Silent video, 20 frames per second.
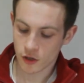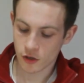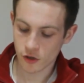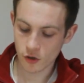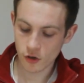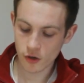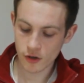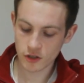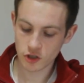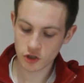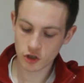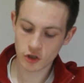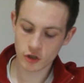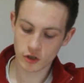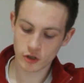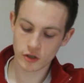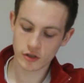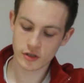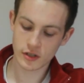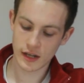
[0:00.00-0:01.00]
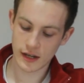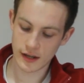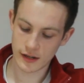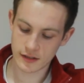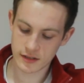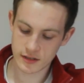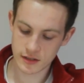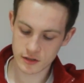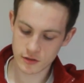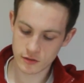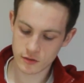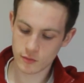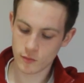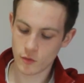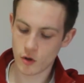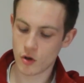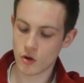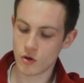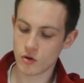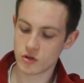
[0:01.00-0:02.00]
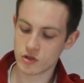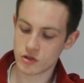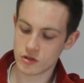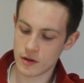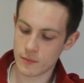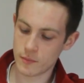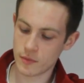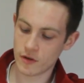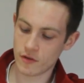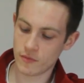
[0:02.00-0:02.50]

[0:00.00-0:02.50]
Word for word: You're going to cut a small strip